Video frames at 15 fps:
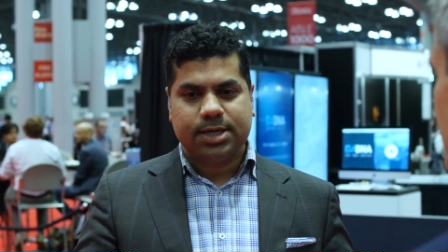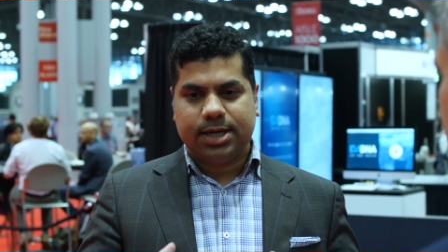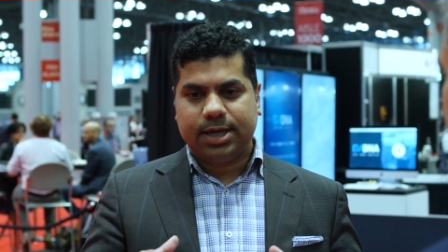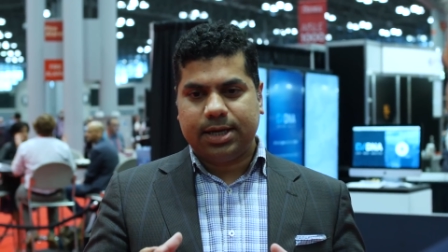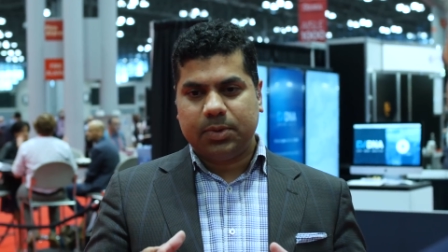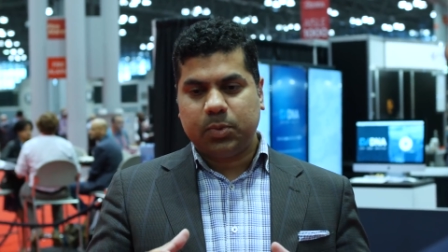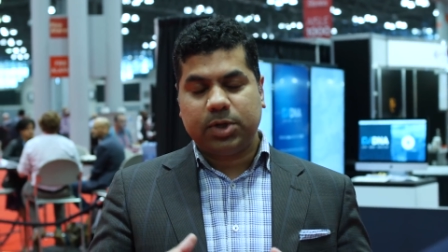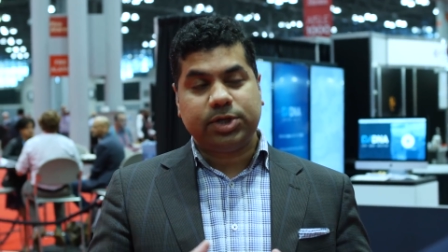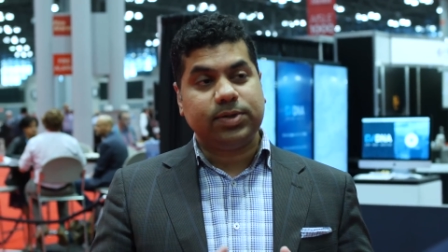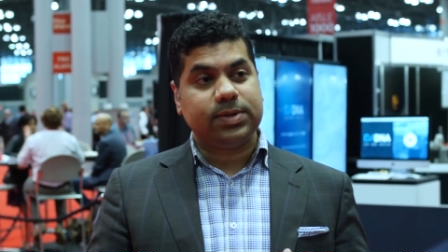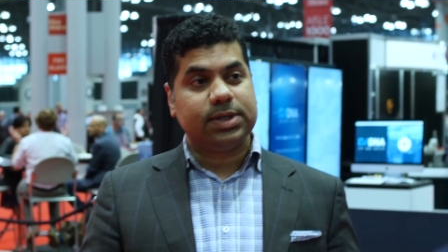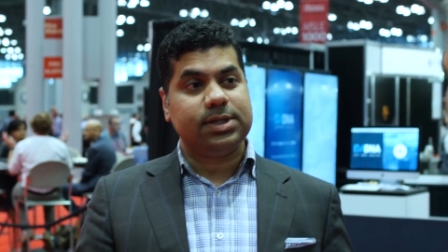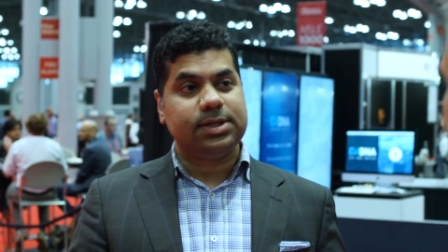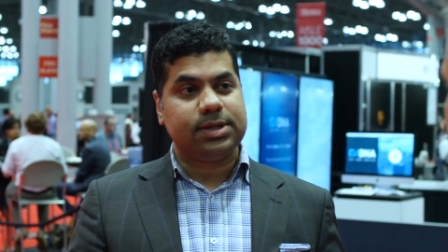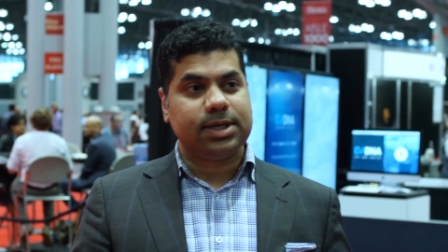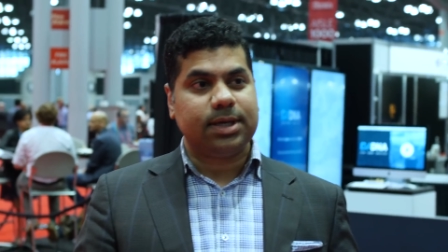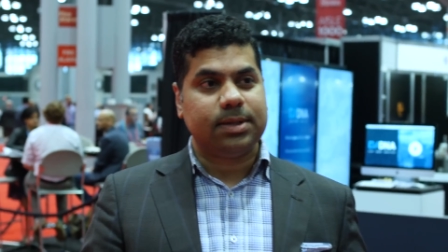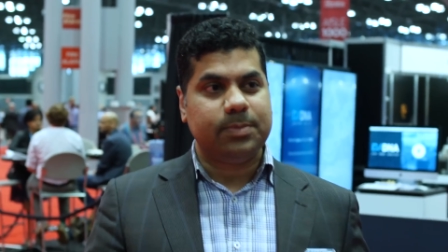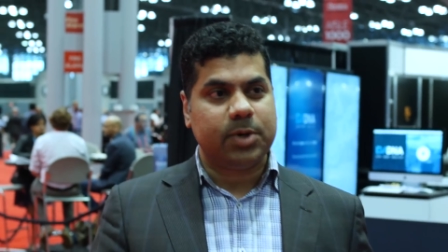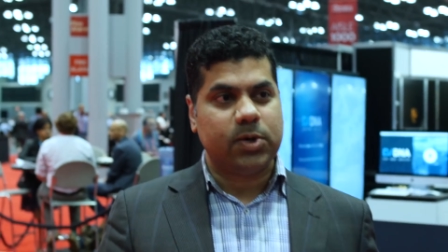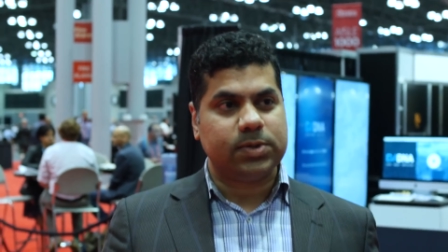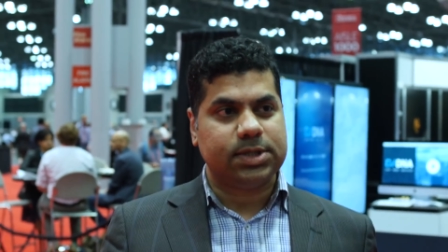uh, what you really think
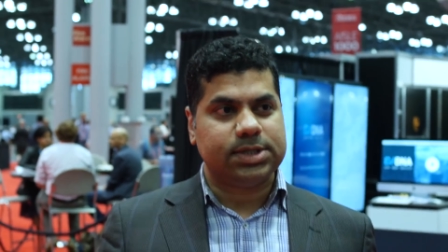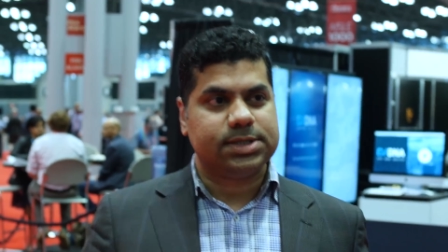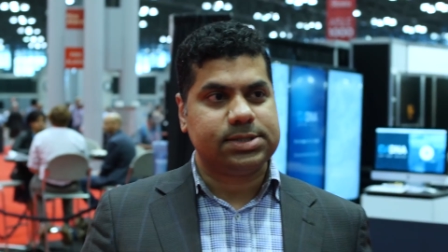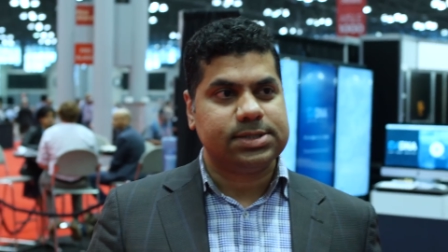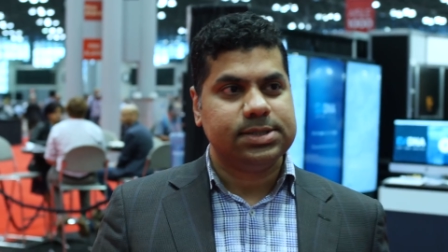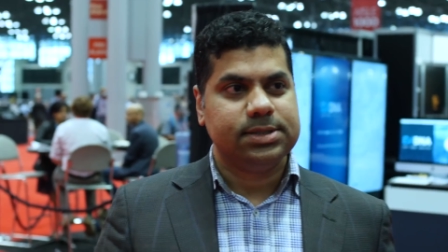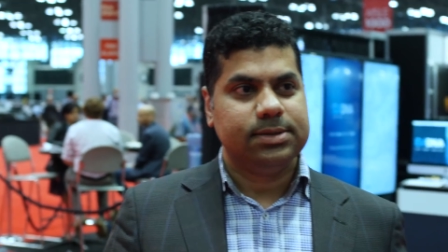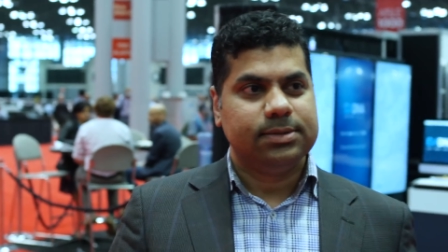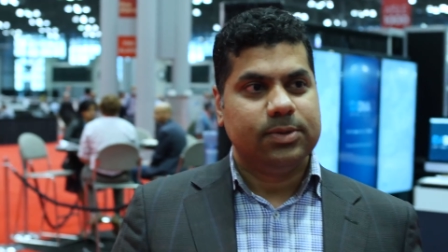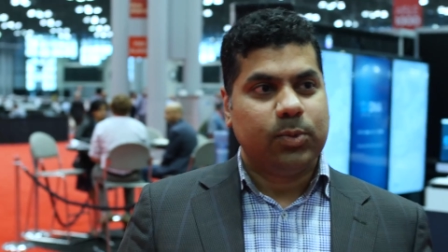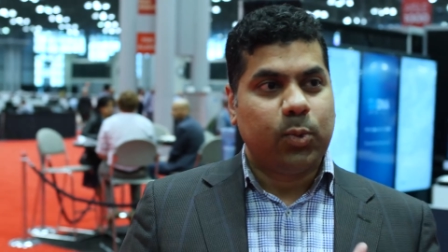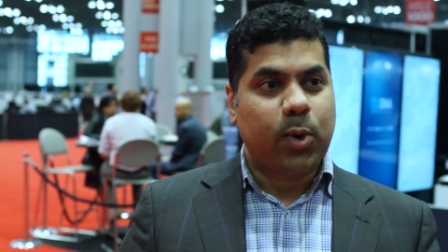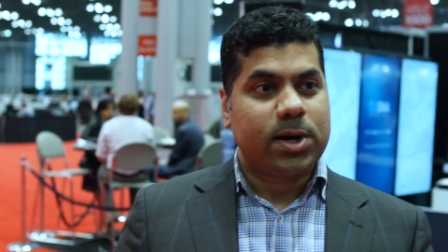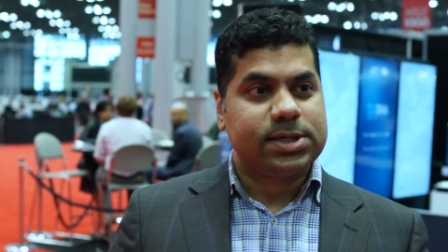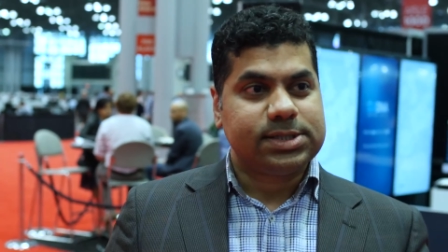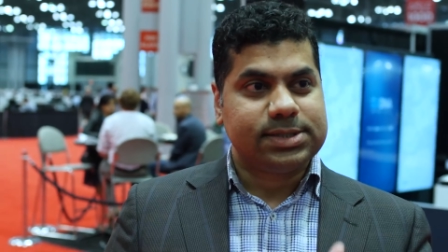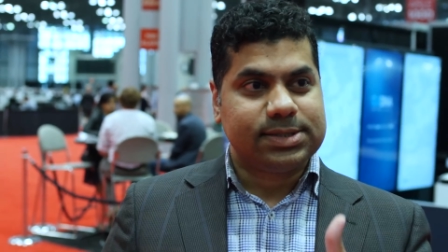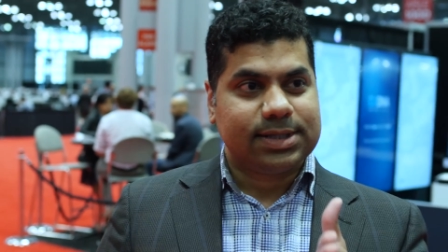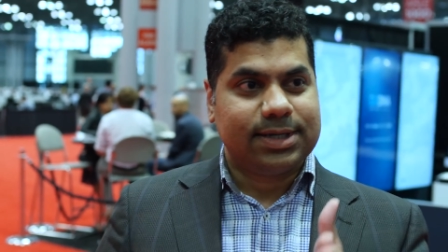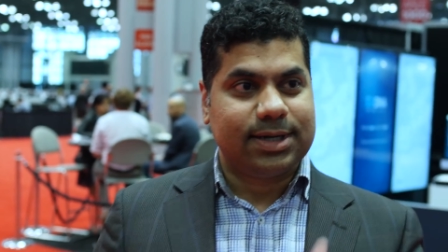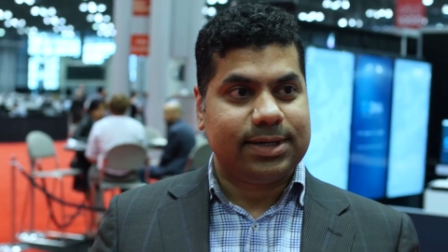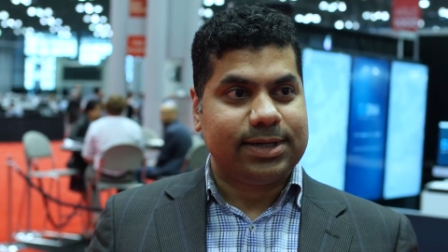about is
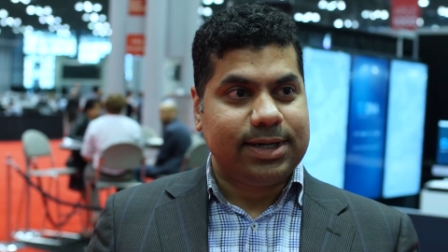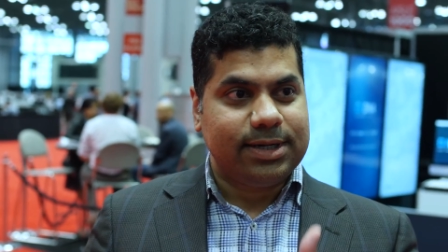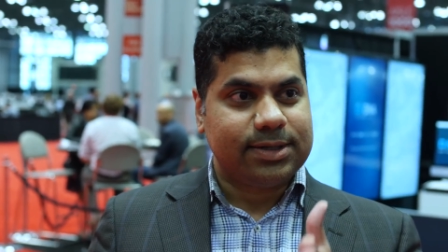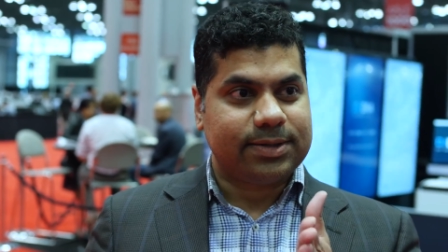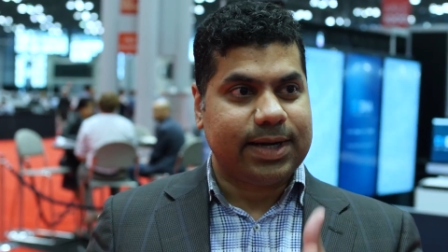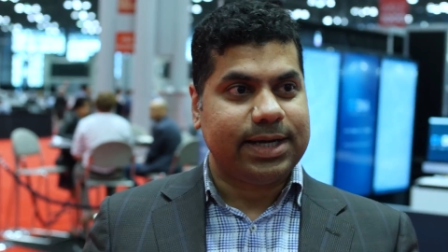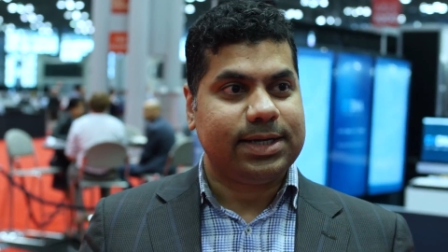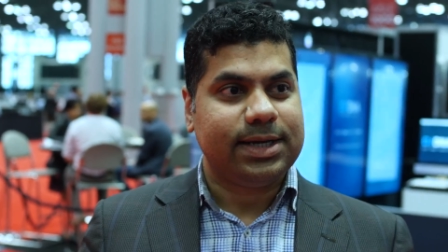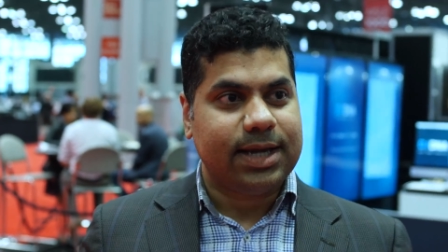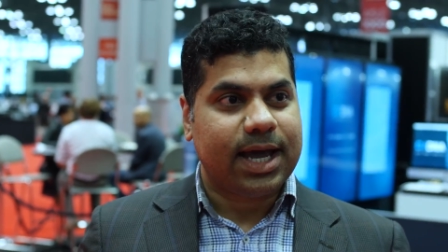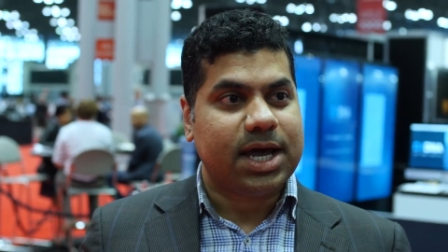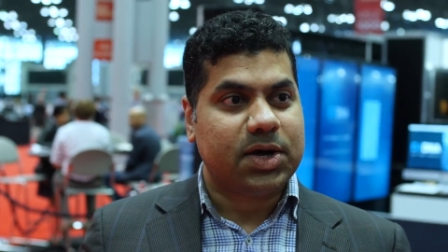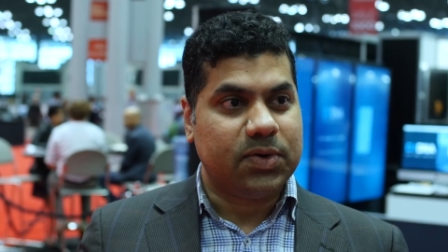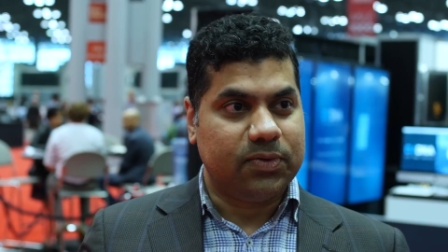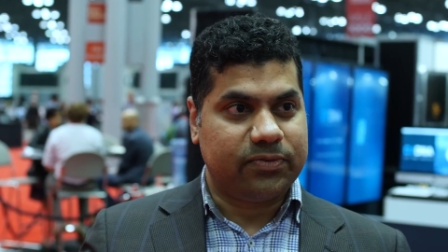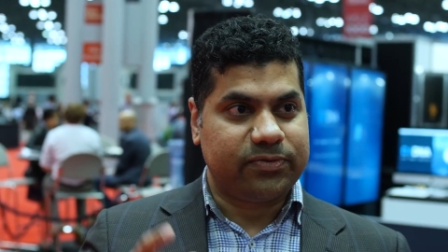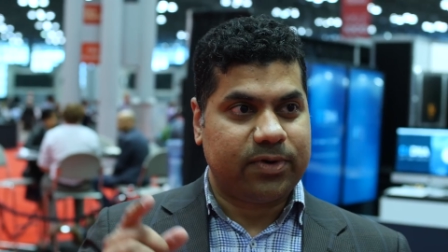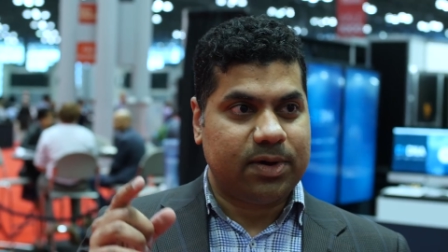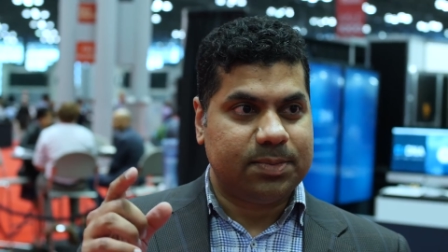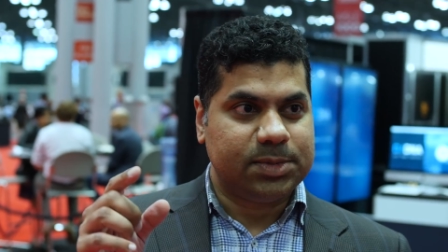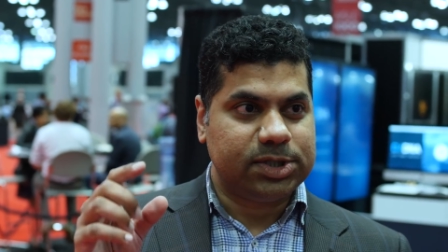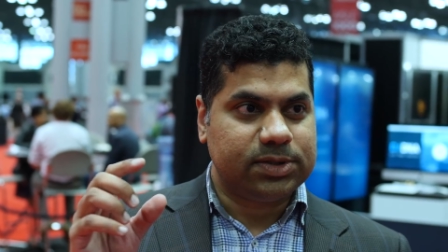what's current right now
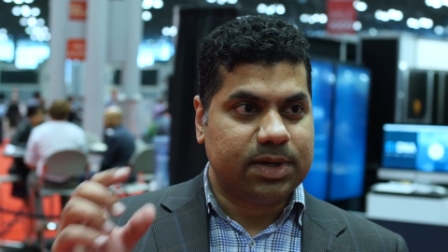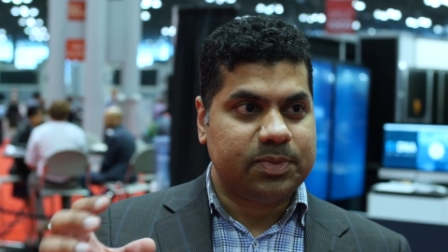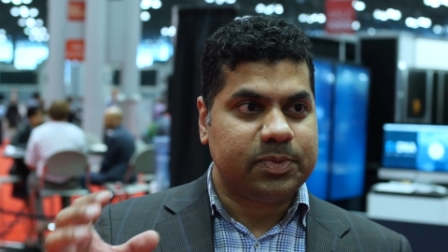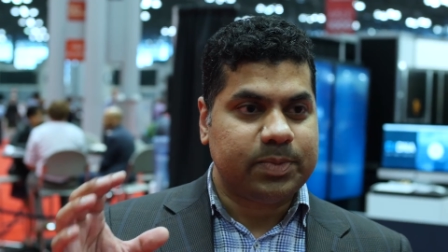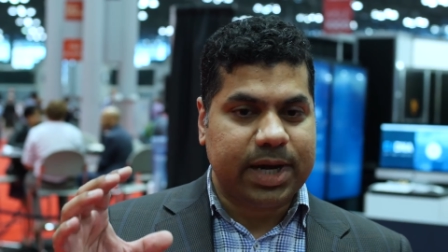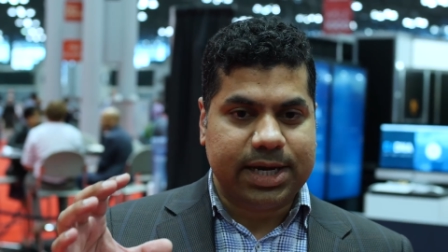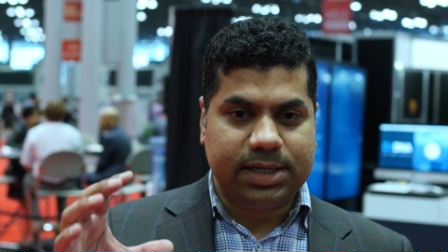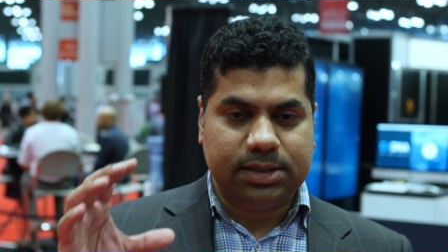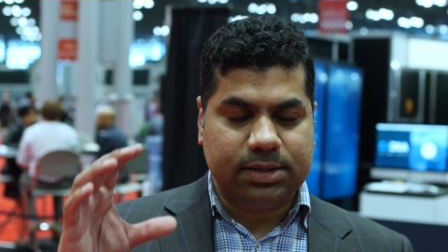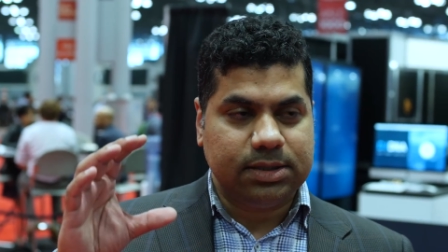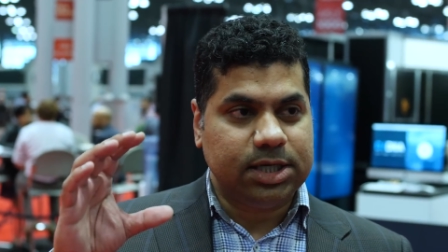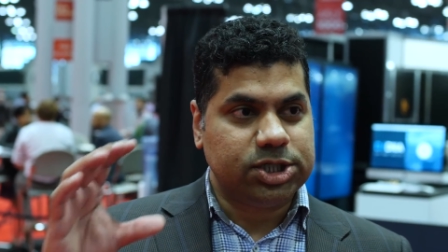from a top mind